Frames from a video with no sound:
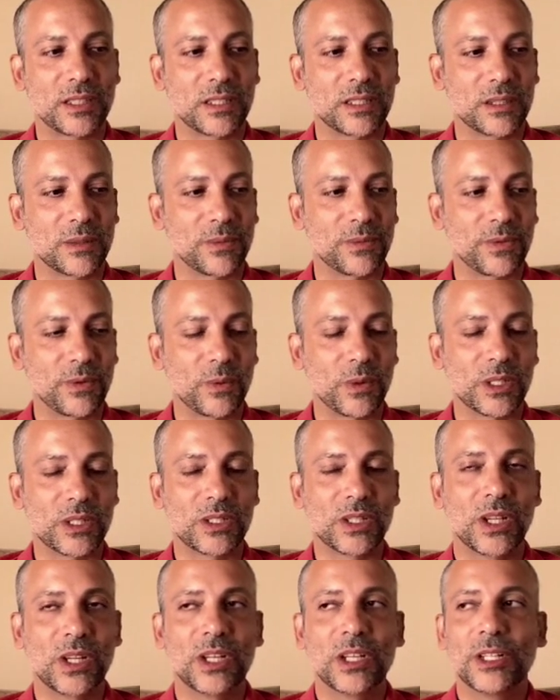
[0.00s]
system for which
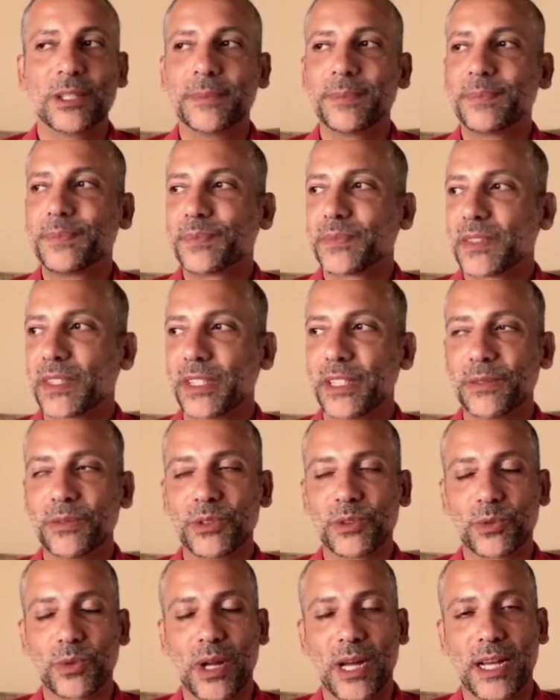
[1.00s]

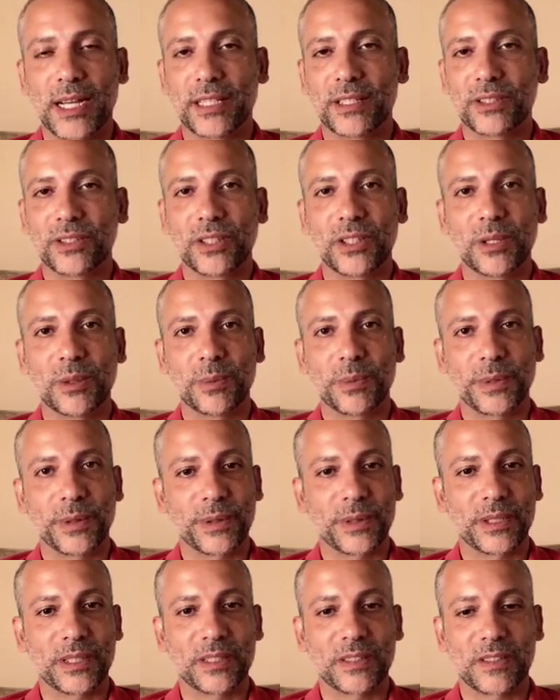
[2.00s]
gives rise to the
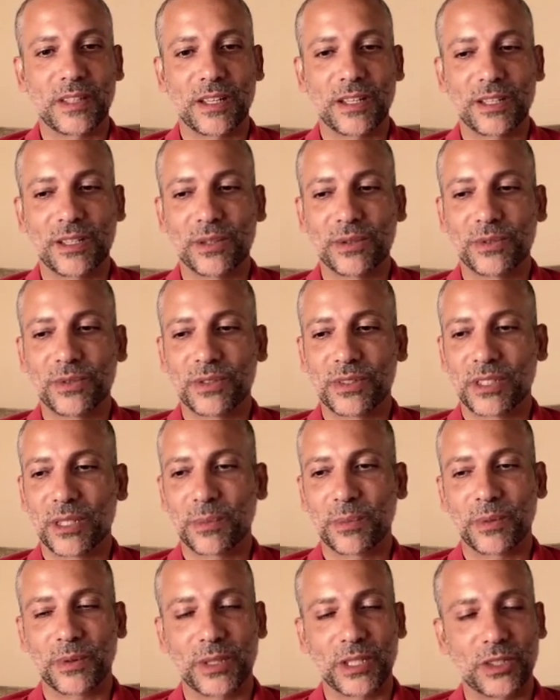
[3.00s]
appearance of
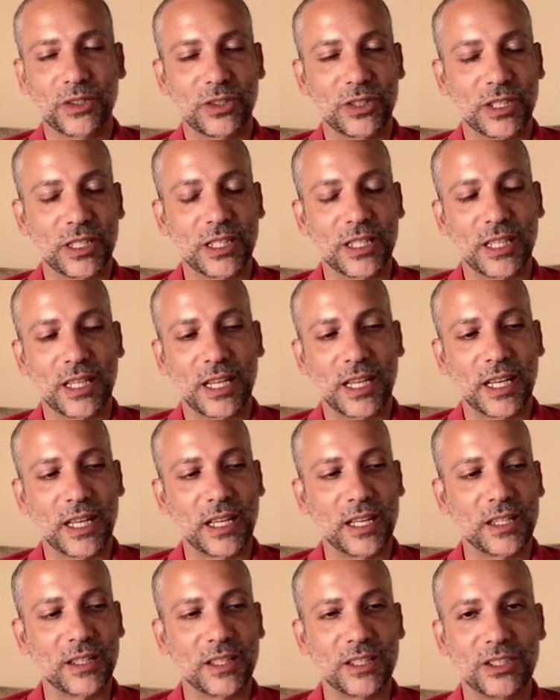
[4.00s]
separation.
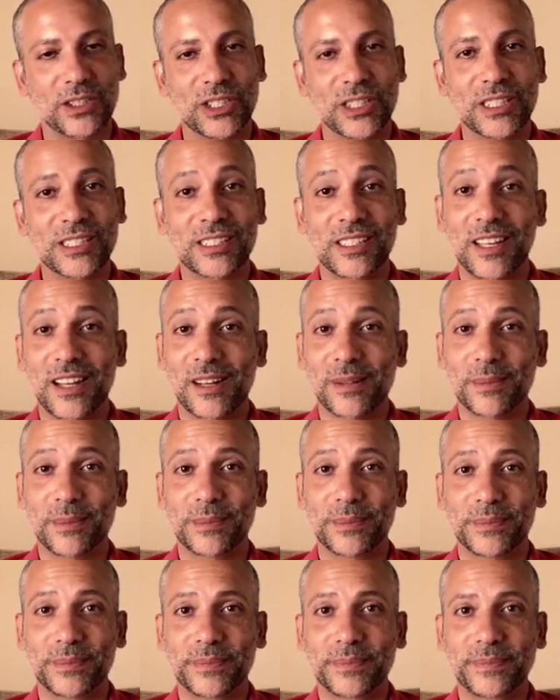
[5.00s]
And the jig is up.
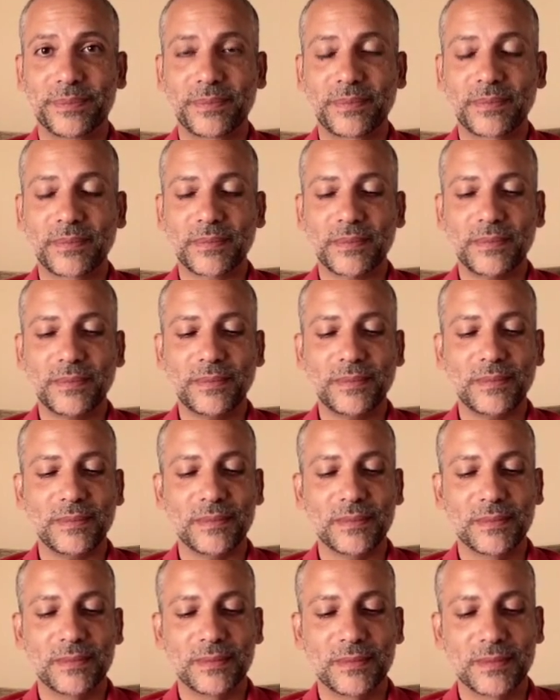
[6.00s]

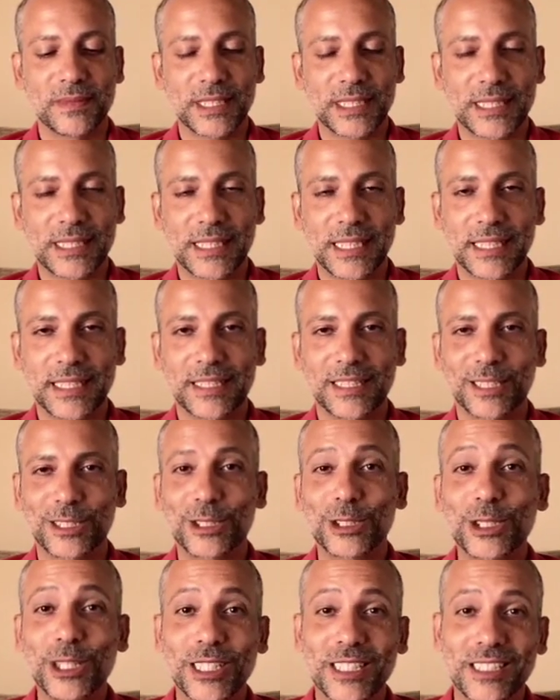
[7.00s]
That's it. The
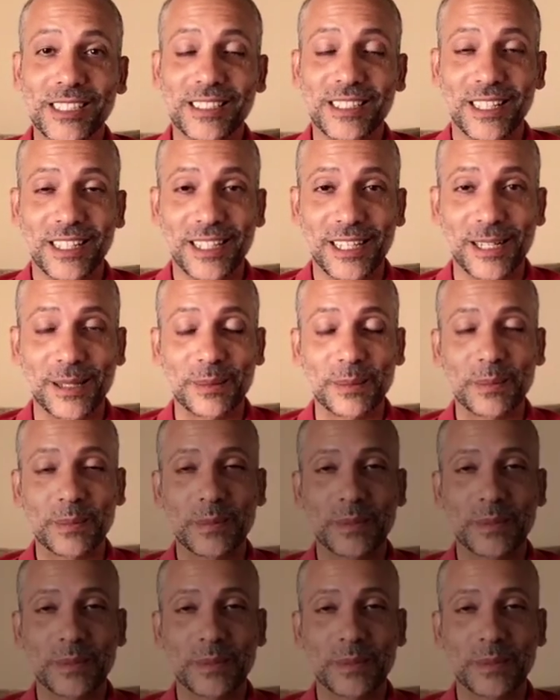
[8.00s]
jig is up.